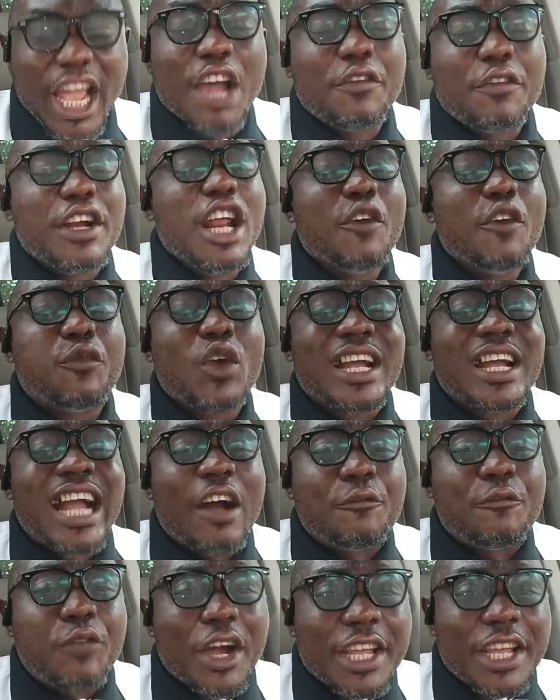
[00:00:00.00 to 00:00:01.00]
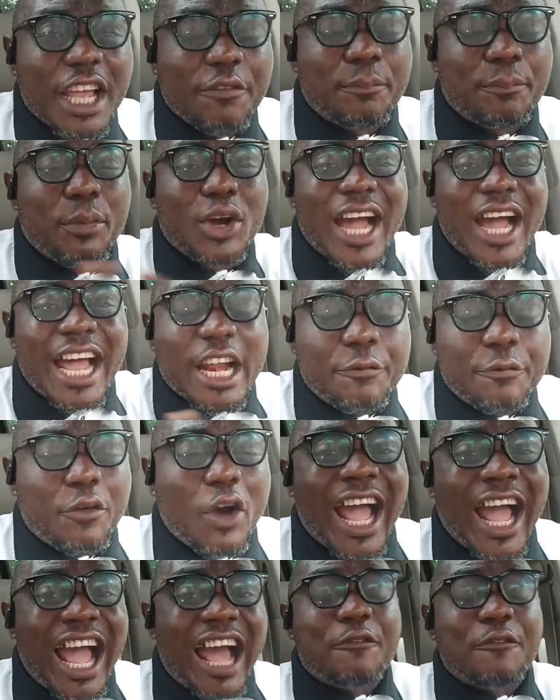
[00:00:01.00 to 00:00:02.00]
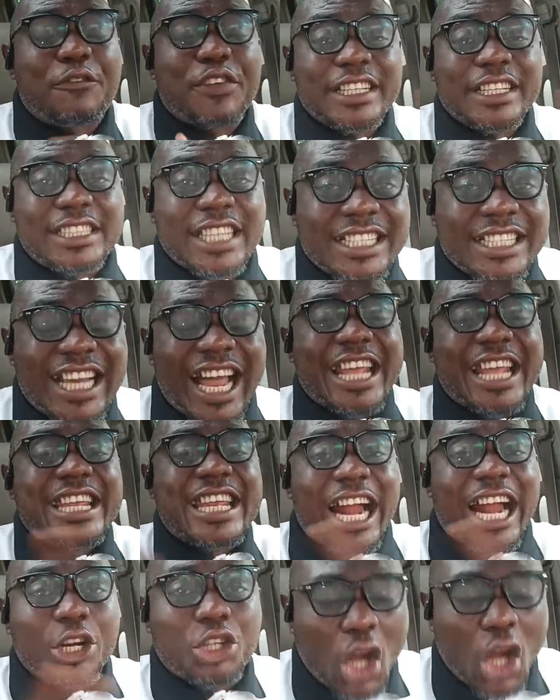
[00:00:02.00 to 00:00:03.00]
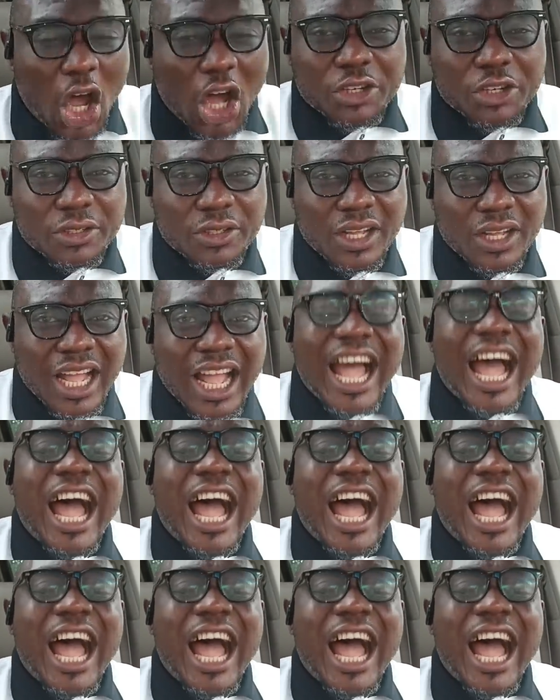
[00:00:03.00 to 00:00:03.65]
Even if we can forgive Buhari for everything that he had done,